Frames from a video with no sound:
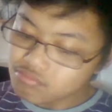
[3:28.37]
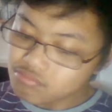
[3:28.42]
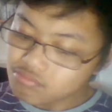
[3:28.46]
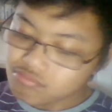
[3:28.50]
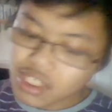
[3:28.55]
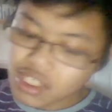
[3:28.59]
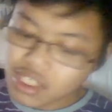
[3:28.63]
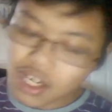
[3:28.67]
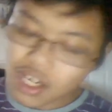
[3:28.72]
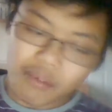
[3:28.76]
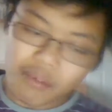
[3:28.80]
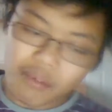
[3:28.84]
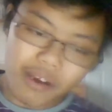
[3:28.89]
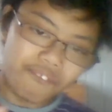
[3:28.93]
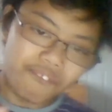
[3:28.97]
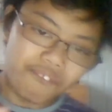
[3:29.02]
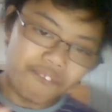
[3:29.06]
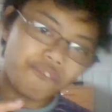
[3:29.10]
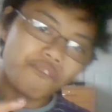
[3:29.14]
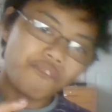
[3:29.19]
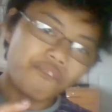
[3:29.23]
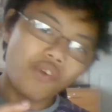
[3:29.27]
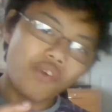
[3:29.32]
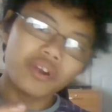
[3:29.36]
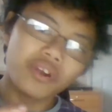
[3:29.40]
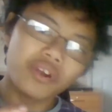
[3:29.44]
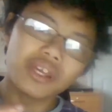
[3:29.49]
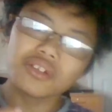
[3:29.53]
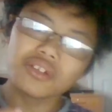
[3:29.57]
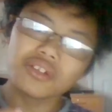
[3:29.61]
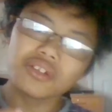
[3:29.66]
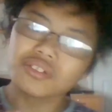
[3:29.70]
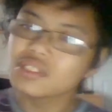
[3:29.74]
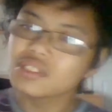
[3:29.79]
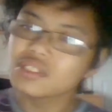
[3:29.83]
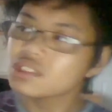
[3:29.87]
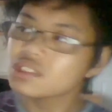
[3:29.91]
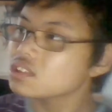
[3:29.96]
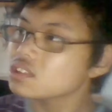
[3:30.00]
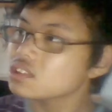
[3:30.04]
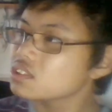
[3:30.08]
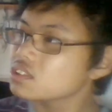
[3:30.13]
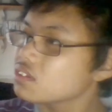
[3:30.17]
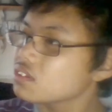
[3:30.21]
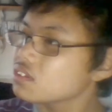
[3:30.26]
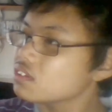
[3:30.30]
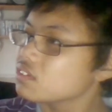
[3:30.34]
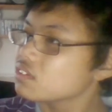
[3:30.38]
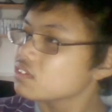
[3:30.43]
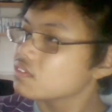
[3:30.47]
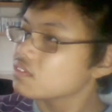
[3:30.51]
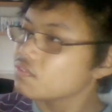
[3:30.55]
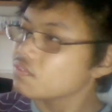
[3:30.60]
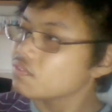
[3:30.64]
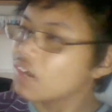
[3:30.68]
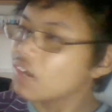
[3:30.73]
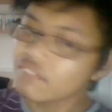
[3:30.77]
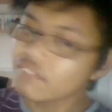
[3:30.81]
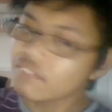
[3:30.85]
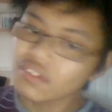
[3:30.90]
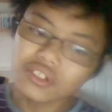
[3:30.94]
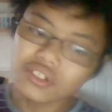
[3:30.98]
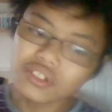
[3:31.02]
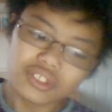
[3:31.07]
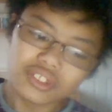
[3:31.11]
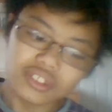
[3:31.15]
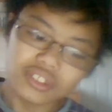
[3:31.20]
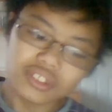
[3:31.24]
Yeah, about 4 years, 5 years.